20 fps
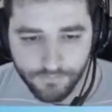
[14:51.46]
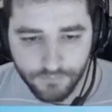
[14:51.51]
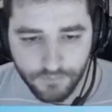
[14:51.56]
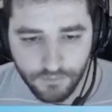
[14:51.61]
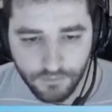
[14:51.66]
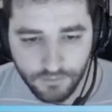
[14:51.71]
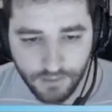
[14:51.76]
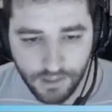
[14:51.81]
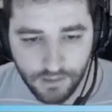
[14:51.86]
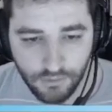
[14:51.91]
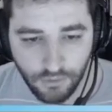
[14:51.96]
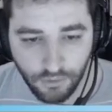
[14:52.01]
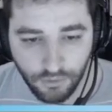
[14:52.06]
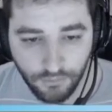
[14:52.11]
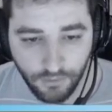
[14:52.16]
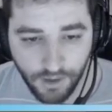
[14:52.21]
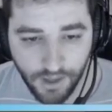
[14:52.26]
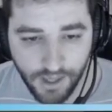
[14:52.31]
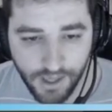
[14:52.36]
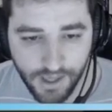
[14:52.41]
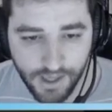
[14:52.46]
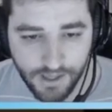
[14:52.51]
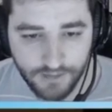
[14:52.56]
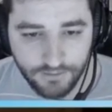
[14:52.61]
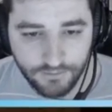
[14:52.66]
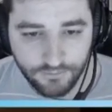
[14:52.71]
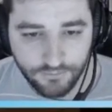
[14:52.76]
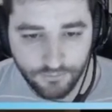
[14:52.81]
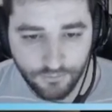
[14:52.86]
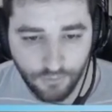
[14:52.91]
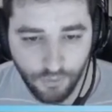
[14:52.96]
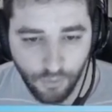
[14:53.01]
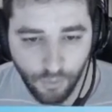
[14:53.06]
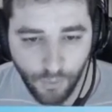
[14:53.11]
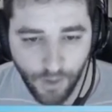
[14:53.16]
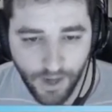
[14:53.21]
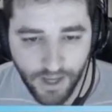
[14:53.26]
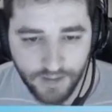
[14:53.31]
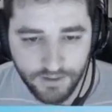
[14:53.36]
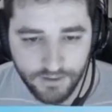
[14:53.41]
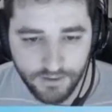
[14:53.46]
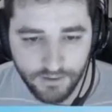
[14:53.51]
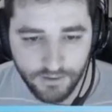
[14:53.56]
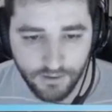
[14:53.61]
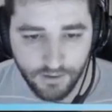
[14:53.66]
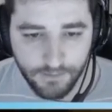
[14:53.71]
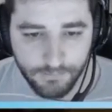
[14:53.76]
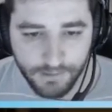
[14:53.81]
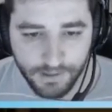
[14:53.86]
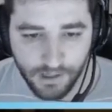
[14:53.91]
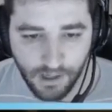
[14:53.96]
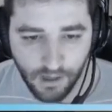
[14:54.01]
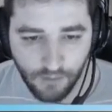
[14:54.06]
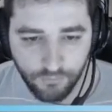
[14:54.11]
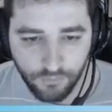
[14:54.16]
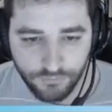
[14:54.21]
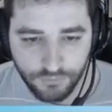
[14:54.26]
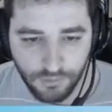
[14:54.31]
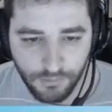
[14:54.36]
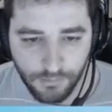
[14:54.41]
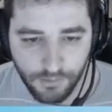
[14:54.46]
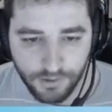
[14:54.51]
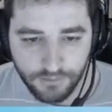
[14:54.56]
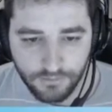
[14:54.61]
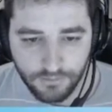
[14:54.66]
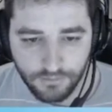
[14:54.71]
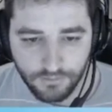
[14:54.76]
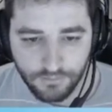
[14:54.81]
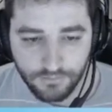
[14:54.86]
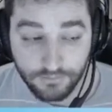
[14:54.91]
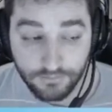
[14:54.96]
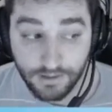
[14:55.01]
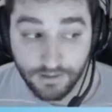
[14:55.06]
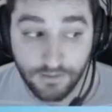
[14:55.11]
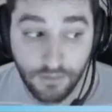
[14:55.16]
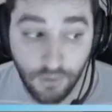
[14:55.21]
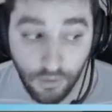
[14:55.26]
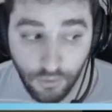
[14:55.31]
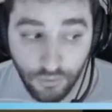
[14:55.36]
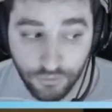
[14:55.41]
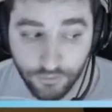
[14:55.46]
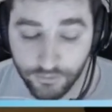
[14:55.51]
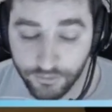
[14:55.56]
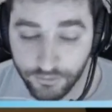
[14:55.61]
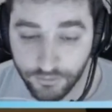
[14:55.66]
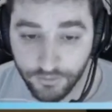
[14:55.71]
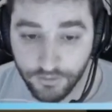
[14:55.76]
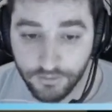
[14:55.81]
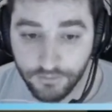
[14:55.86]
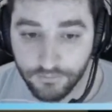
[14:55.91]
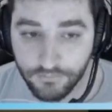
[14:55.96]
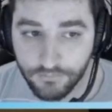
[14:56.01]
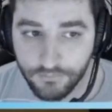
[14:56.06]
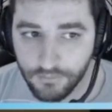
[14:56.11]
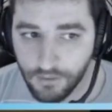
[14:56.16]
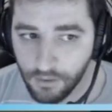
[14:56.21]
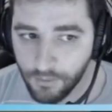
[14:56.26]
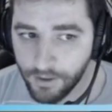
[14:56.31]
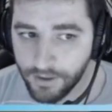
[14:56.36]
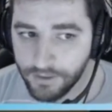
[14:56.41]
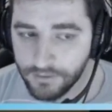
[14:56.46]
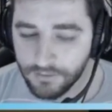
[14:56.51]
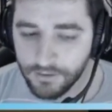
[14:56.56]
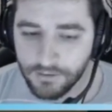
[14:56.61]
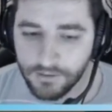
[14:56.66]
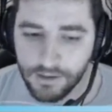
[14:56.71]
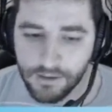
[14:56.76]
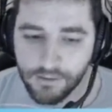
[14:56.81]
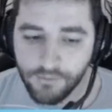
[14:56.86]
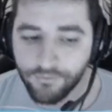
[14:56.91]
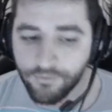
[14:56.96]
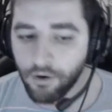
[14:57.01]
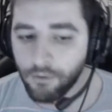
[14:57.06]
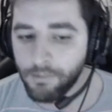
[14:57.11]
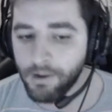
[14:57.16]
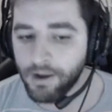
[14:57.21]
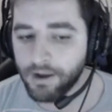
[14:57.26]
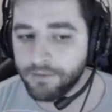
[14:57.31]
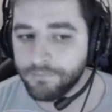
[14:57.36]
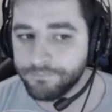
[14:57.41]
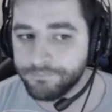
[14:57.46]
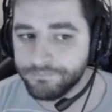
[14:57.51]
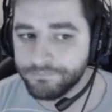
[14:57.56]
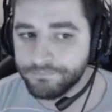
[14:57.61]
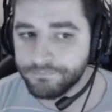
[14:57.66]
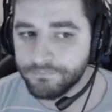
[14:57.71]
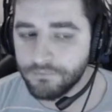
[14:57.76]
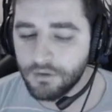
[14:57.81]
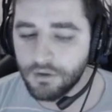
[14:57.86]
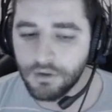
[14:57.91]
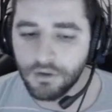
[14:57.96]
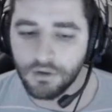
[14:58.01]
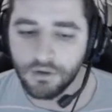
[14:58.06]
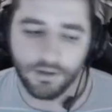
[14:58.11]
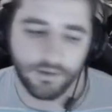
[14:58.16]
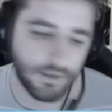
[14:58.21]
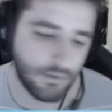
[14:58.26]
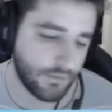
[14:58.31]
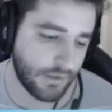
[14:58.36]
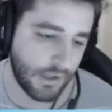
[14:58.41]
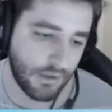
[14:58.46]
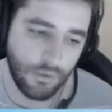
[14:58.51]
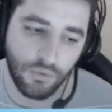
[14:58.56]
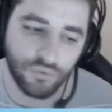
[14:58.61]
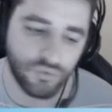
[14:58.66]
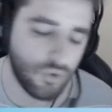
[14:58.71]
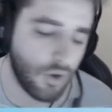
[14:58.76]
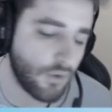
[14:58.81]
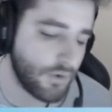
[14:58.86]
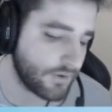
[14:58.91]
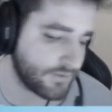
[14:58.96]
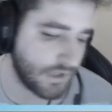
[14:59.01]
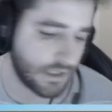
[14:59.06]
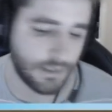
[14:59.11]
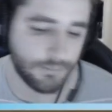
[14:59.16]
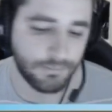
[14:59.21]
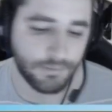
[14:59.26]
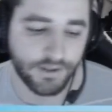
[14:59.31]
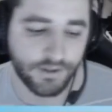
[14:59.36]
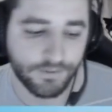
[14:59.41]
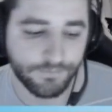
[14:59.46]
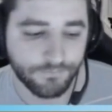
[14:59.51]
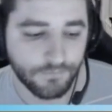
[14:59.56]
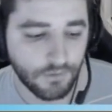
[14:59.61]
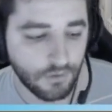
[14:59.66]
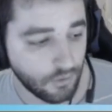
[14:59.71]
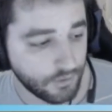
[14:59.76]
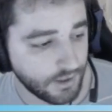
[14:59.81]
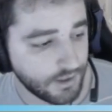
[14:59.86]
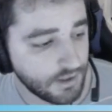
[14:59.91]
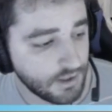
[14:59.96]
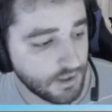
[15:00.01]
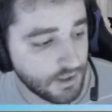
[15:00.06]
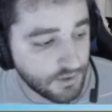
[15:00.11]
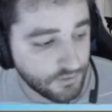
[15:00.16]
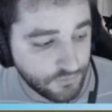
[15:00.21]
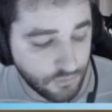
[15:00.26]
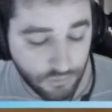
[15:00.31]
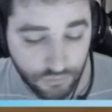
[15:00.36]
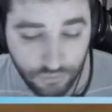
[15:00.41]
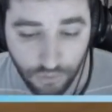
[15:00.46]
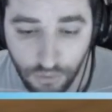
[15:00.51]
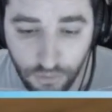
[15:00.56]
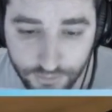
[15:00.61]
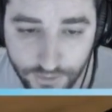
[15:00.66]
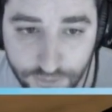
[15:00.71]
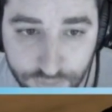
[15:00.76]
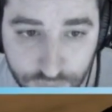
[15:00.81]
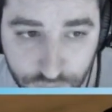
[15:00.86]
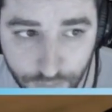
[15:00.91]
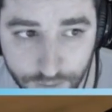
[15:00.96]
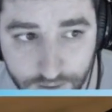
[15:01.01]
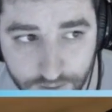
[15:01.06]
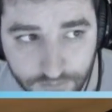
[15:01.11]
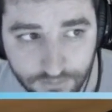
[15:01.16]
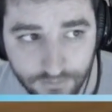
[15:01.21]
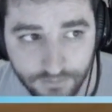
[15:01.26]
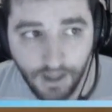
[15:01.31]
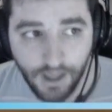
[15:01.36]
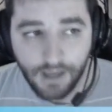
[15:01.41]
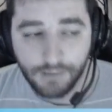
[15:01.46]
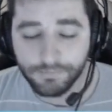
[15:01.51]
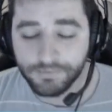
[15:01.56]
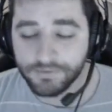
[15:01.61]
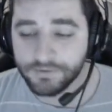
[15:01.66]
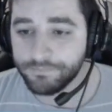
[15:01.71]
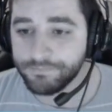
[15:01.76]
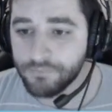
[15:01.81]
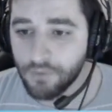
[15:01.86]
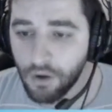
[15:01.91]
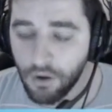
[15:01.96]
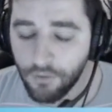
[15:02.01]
then your aim needs to go right here and be careful with someone that knows what they're doing, all right? And then you fall back, and then you can go to other setup later, okay? So those are three types of